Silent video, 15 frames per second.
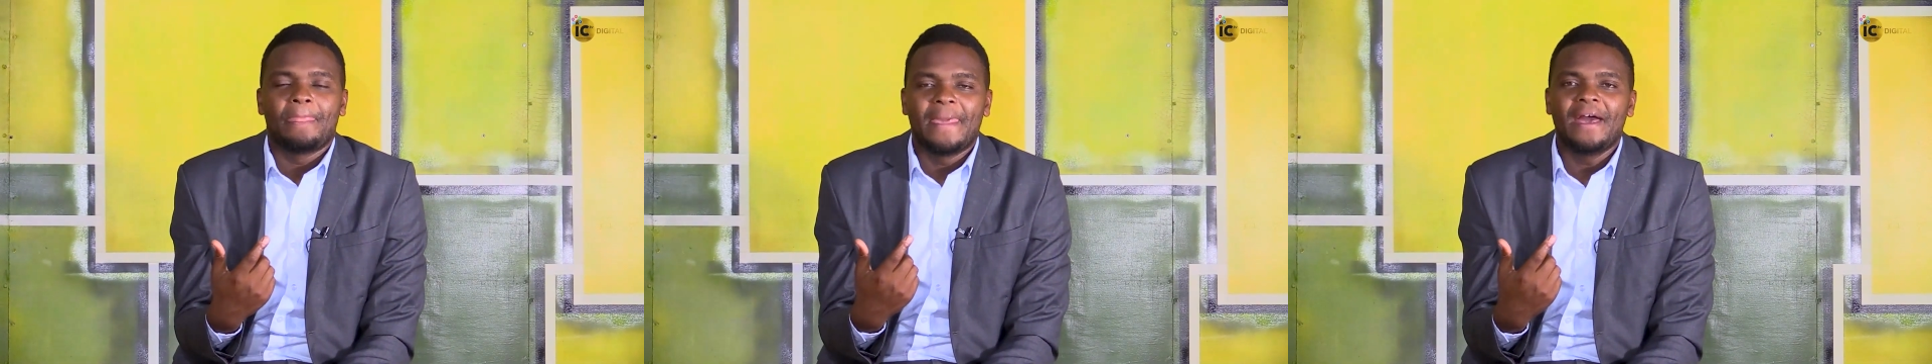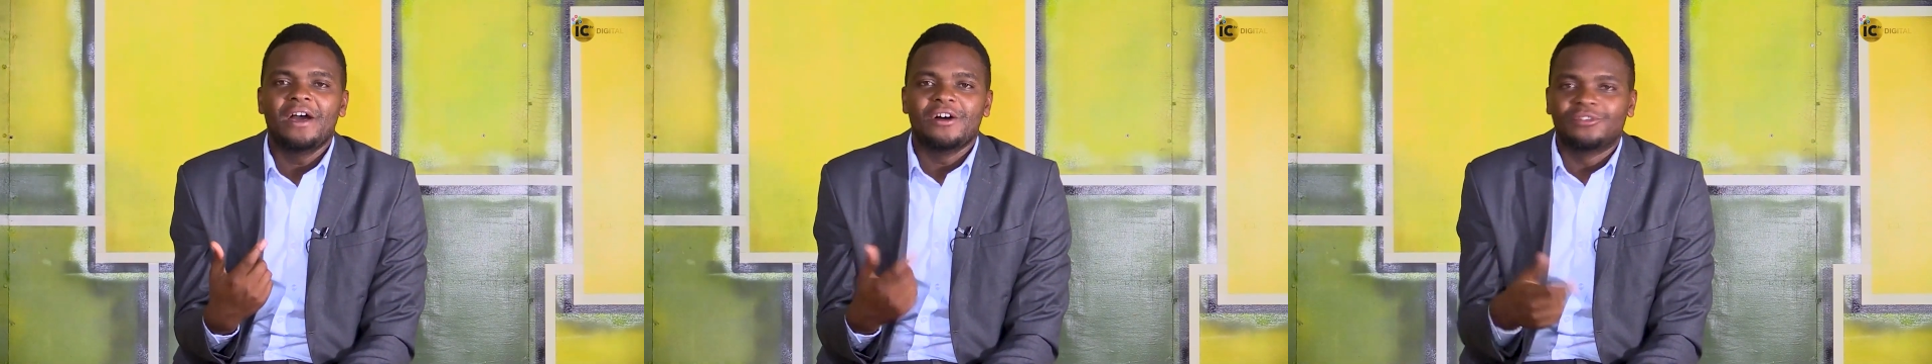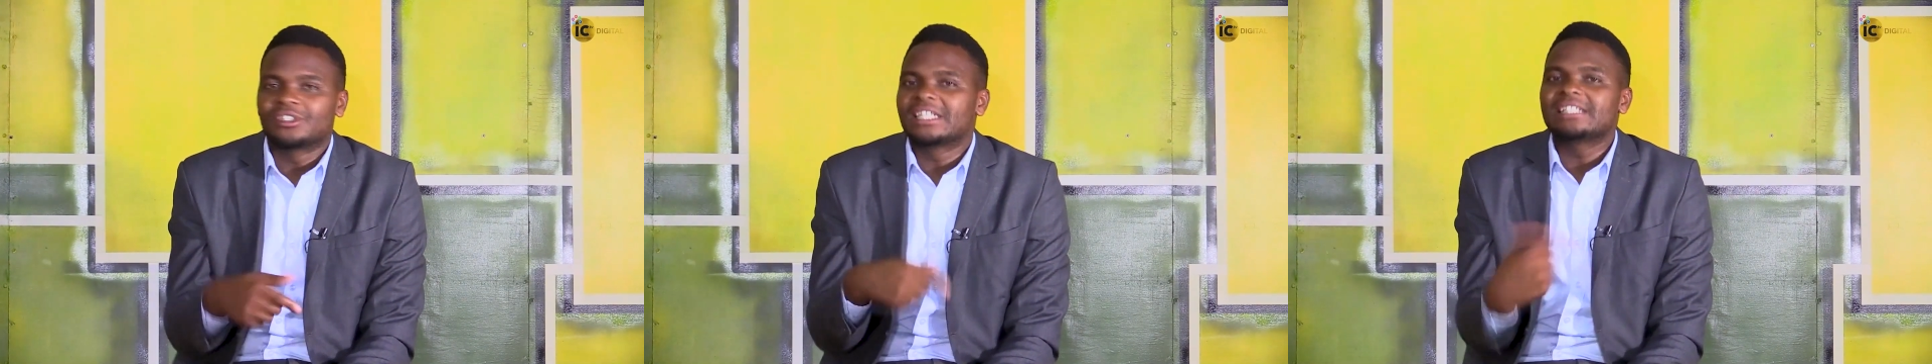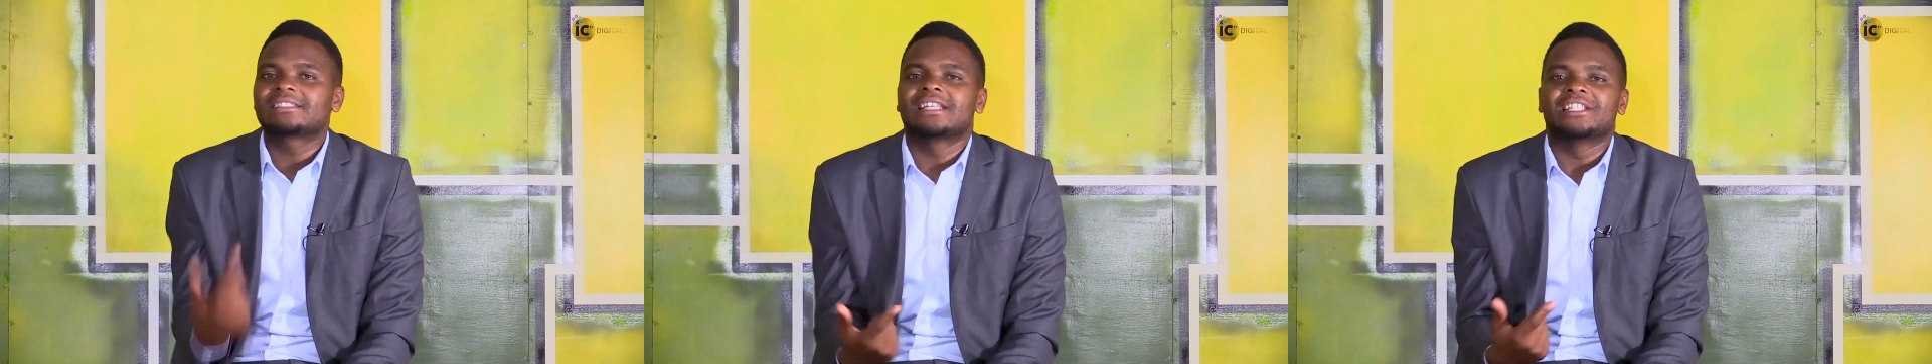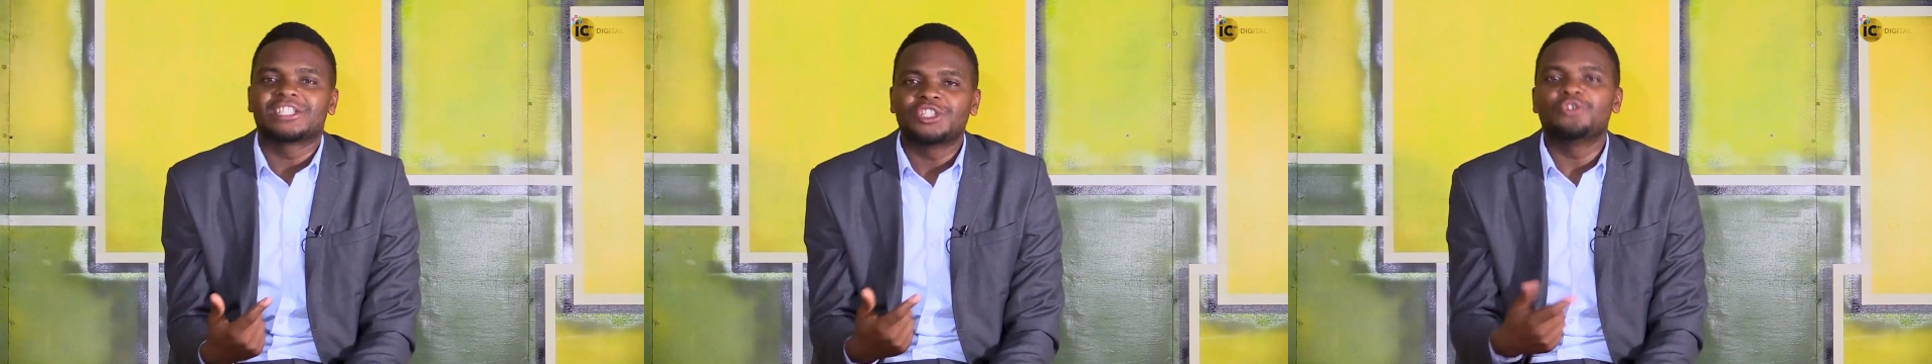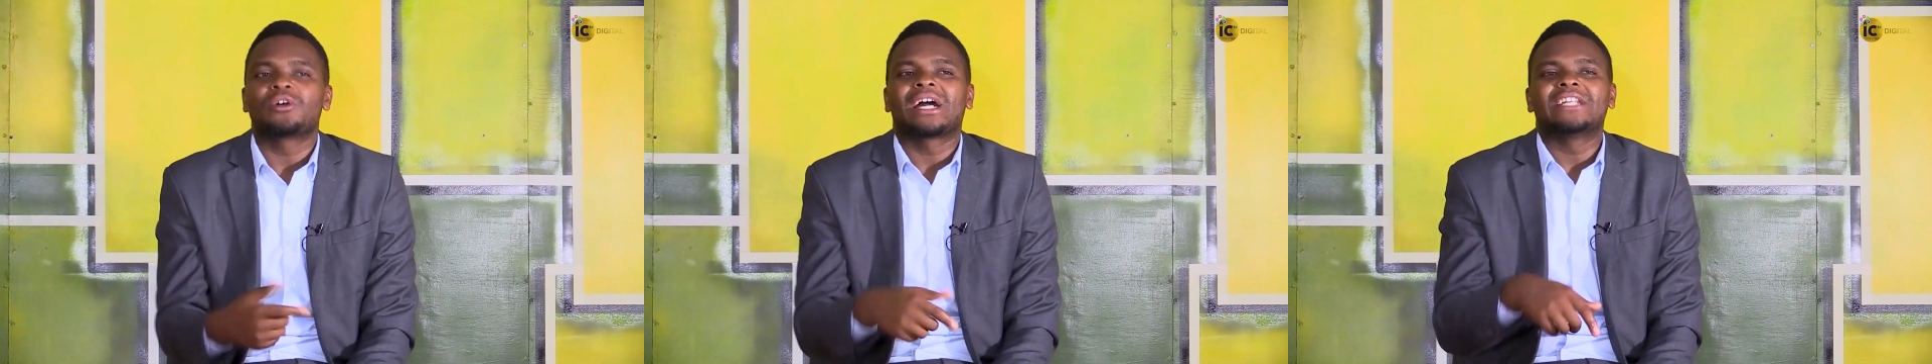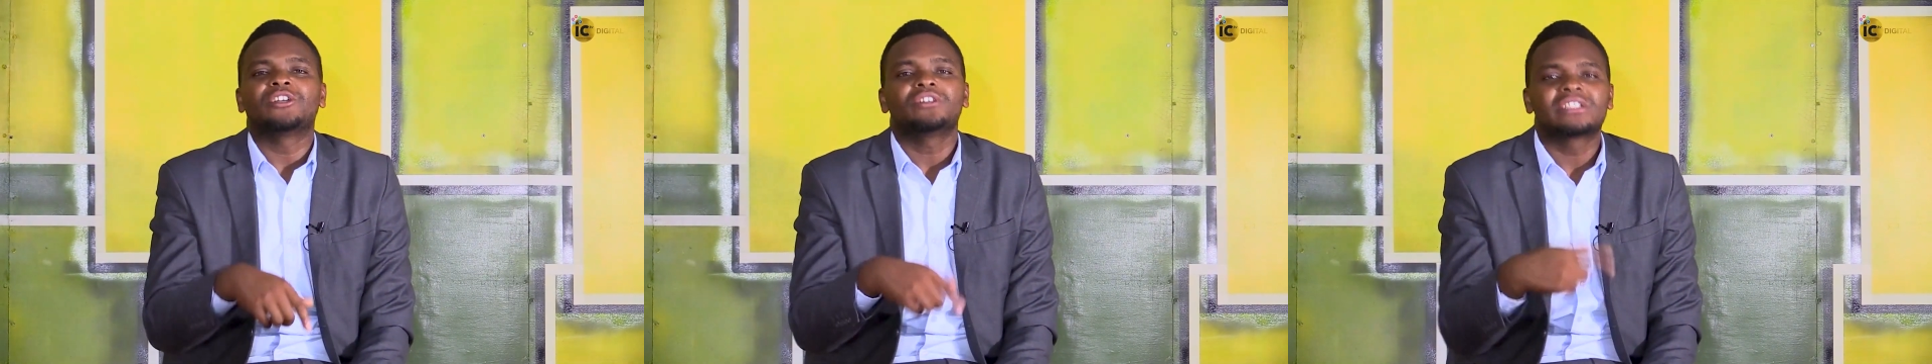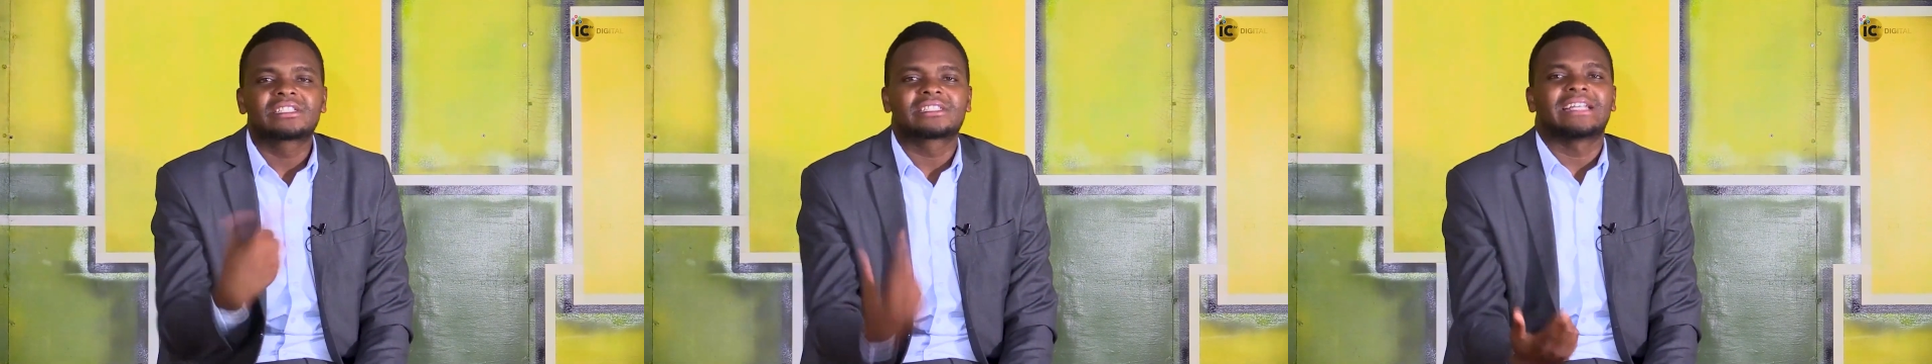Yeah? For instance, you
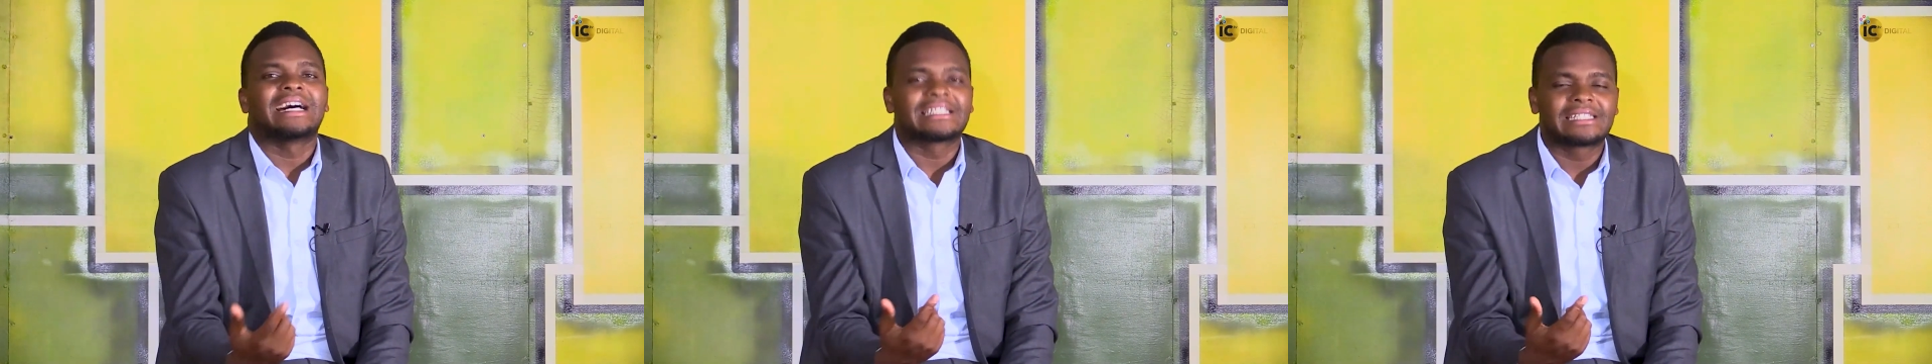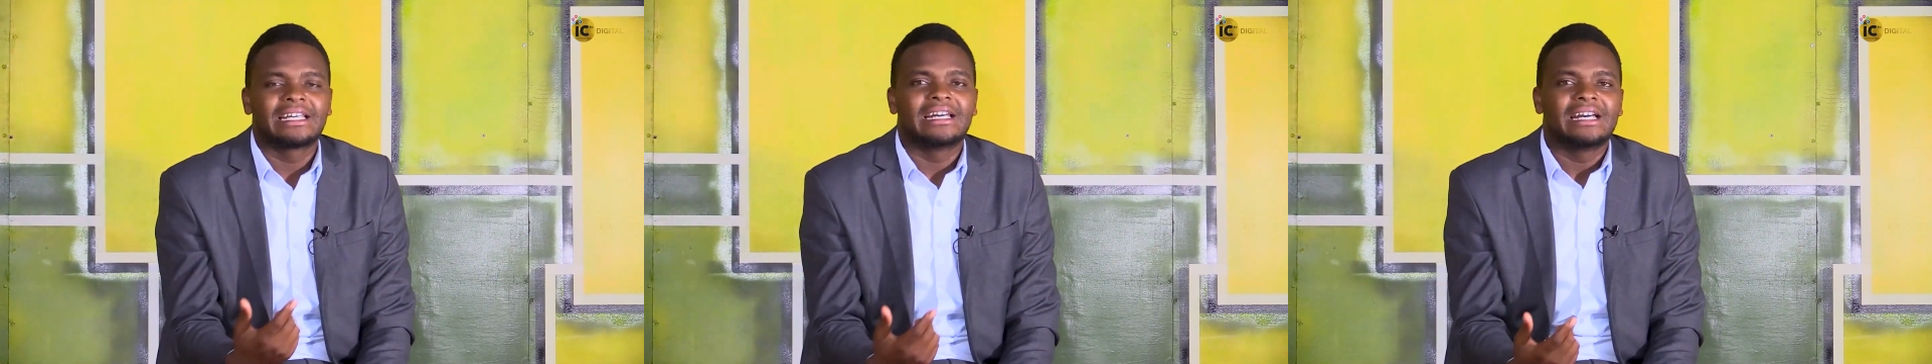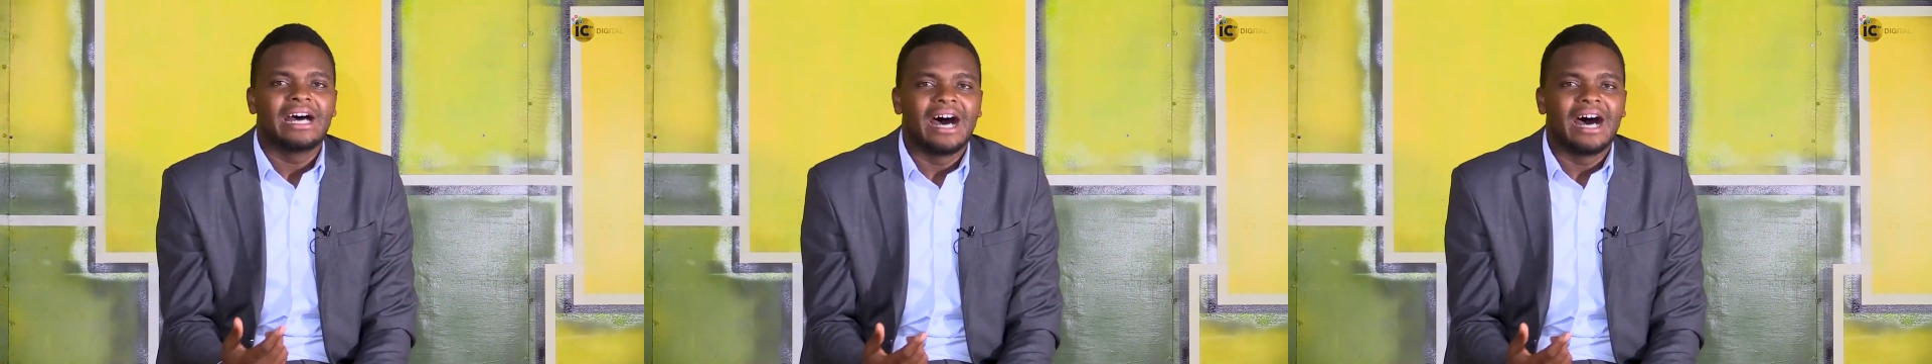cannot start